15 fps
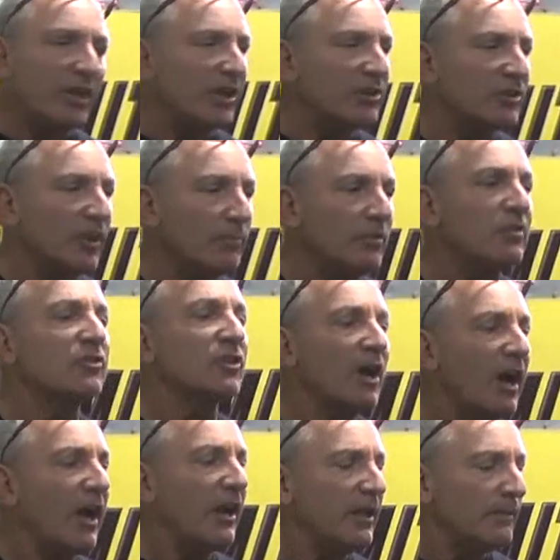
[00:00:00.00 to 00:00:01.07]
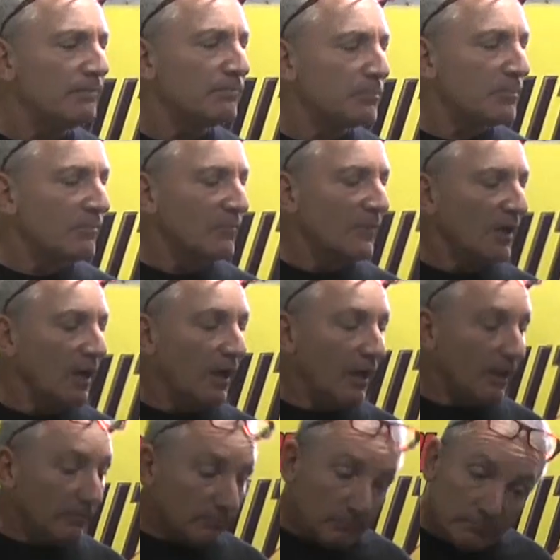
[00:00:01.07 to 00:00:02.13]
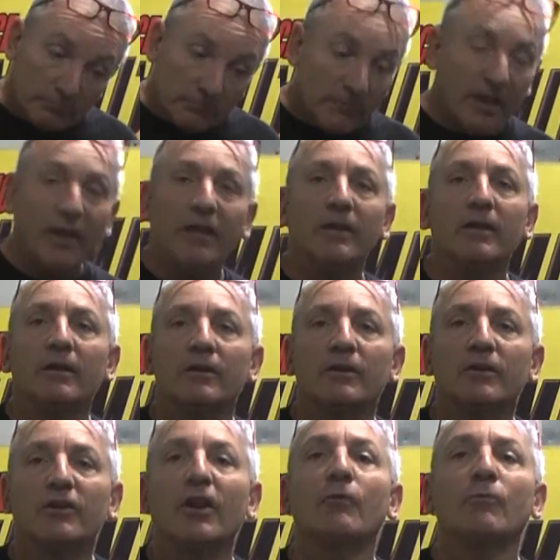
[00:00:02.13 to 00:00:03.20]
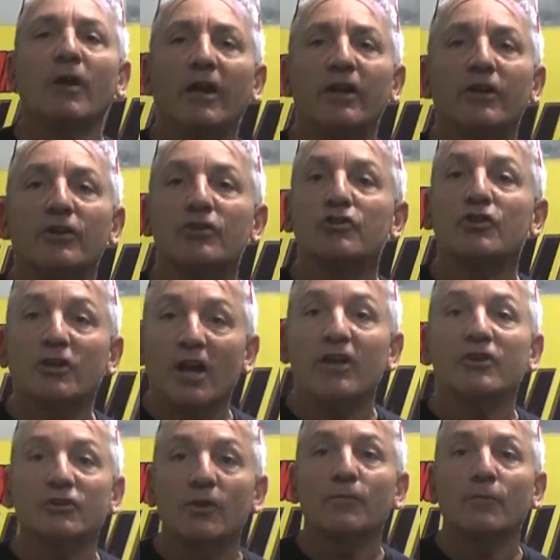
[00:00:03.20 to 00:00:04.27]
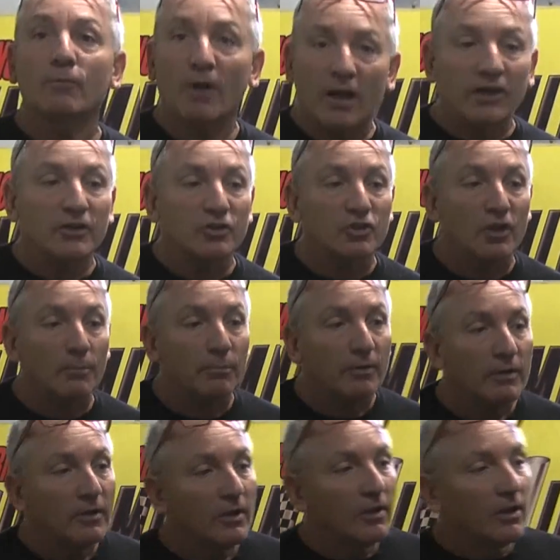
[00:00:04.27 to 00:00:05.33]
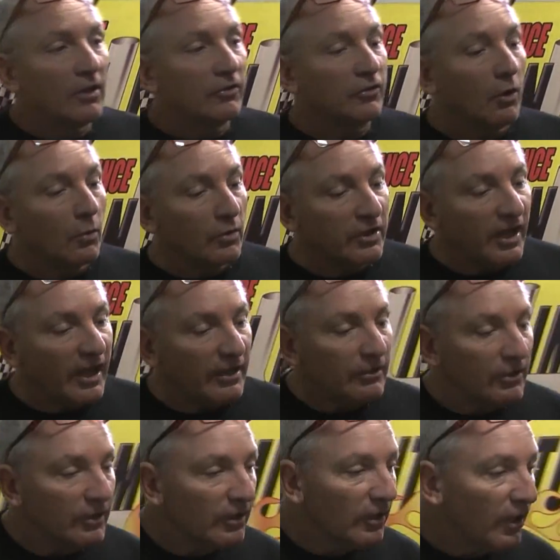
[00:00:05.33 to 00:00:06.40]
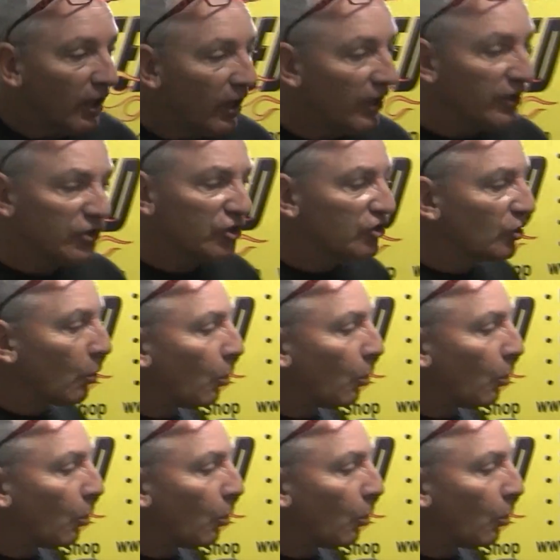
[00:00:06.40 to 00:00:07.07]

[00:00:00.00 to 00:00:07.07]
to tell you something, this guy, hey, get ready, because you got yourself a rocket ship. So again, this is